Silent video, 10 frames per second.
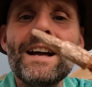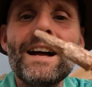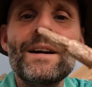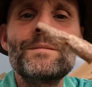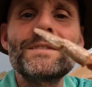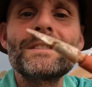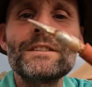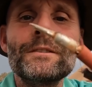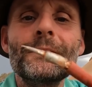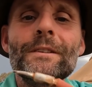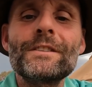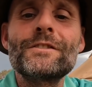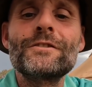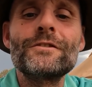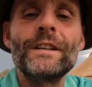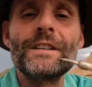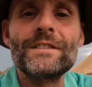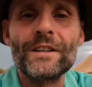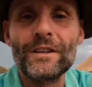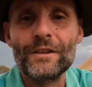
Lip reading: absolutely shredded. So